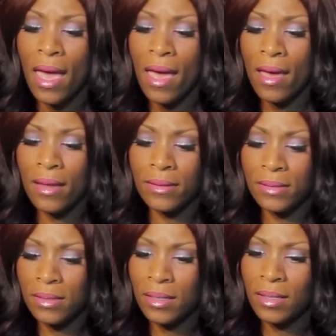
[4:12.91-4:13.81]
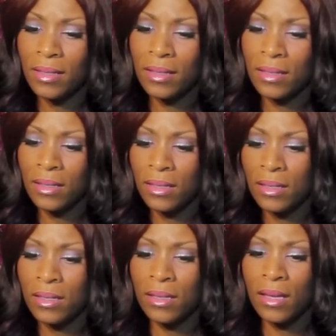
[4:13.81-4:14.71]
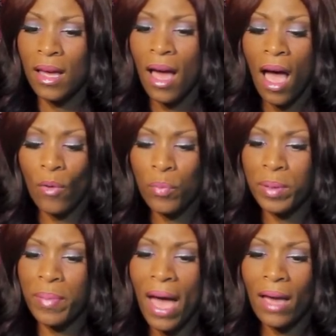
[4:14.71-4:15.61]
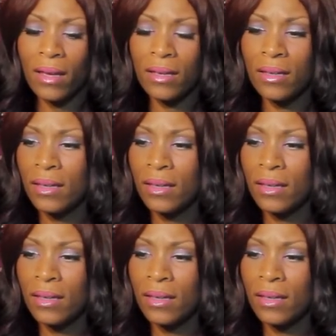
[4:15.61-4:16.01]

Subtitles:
And I will be back.